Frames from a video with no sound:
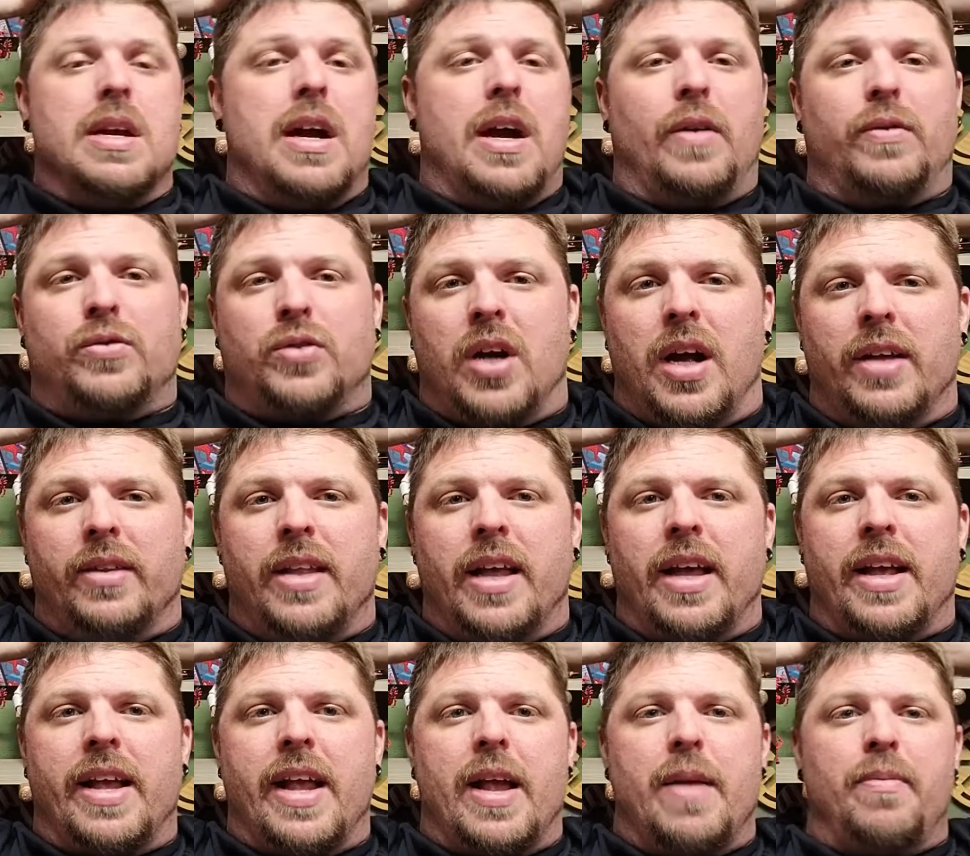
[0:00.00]
I've tried
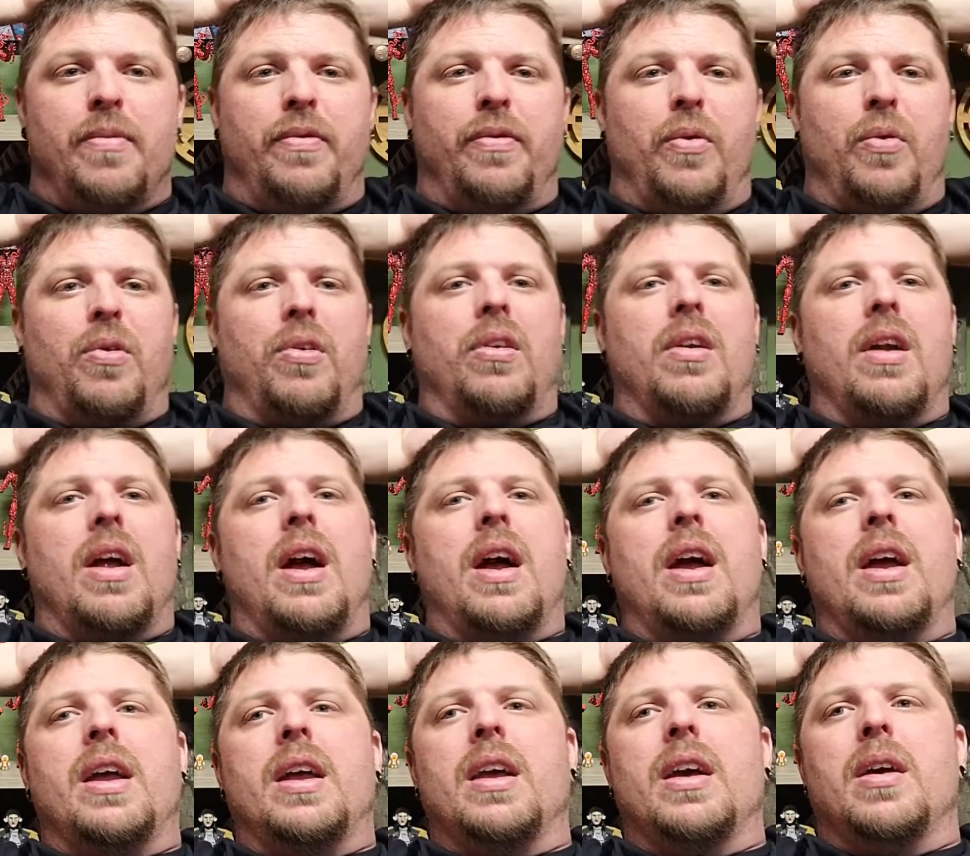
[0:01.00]
that game before.
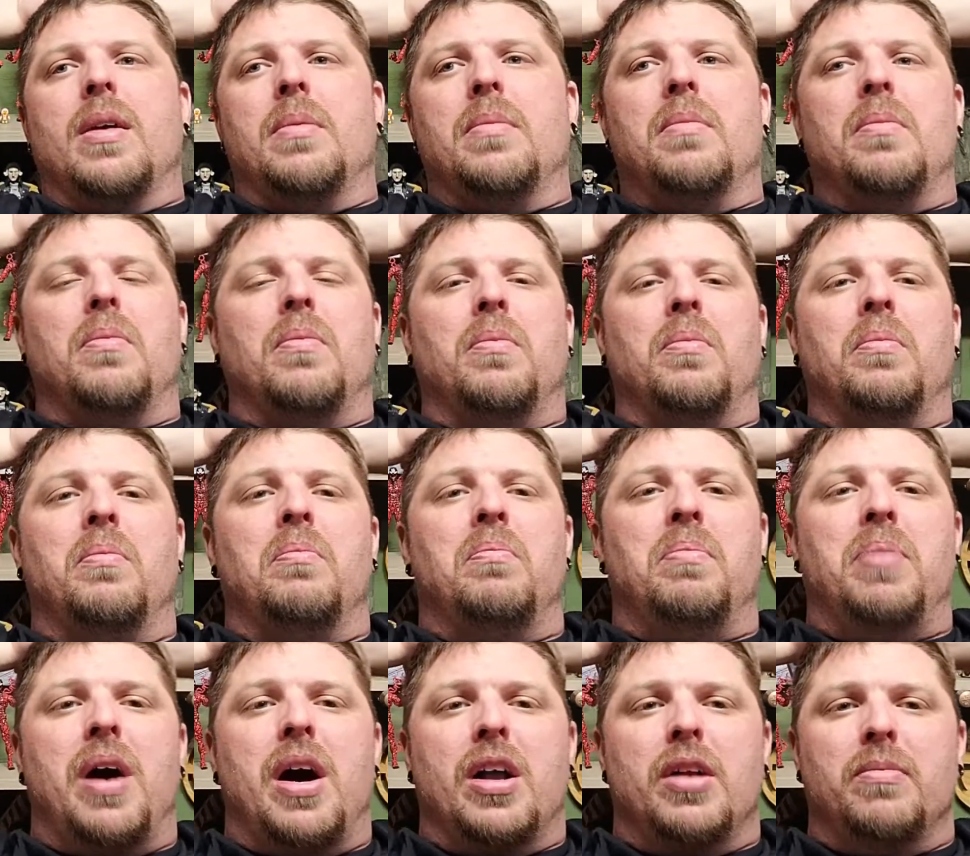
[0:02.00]
I am
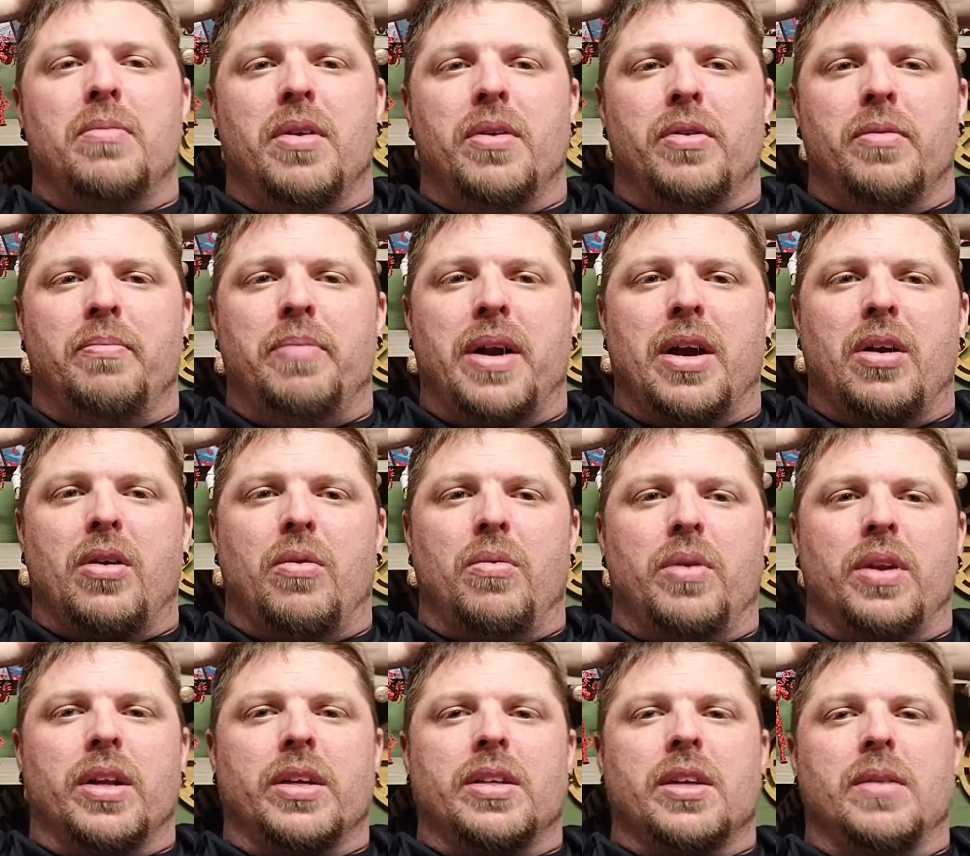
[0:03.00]
bottom of the barrel
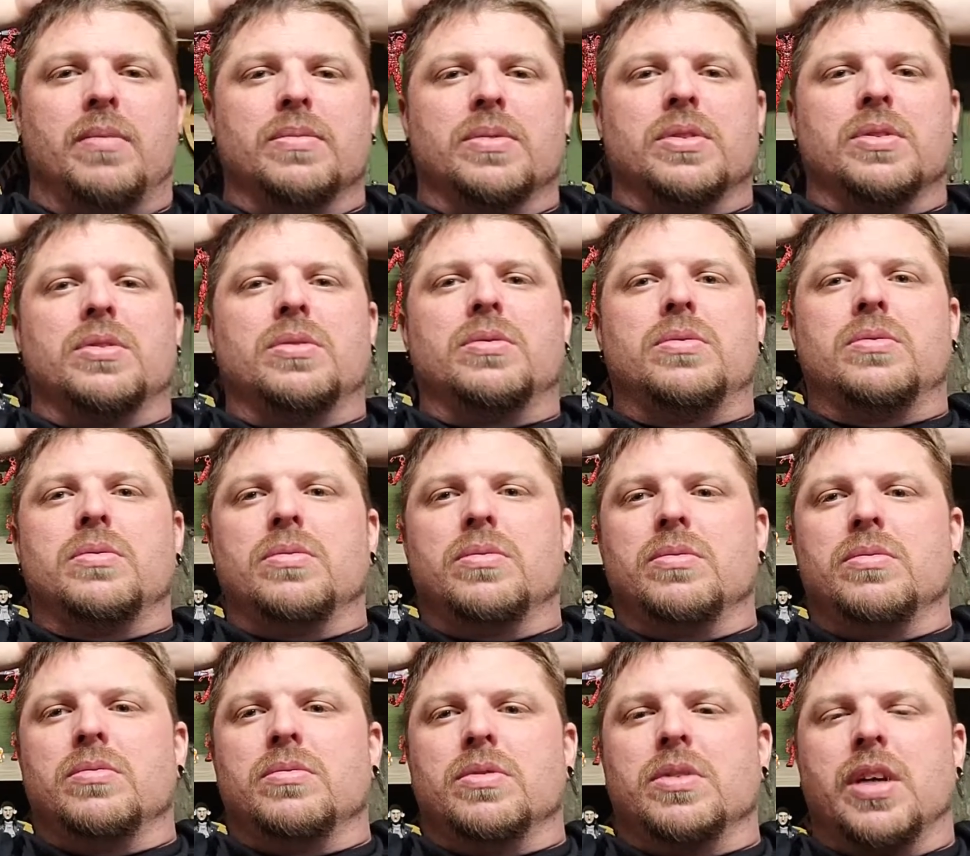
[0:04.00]
when it comes to
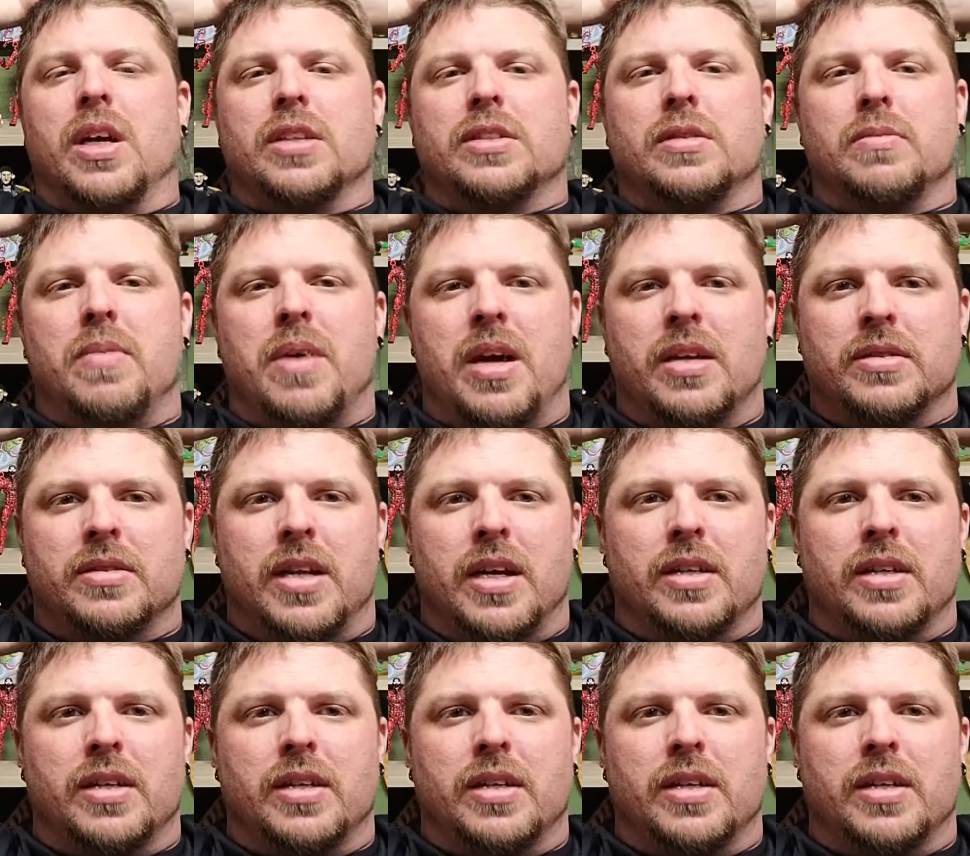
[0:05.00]
customizing.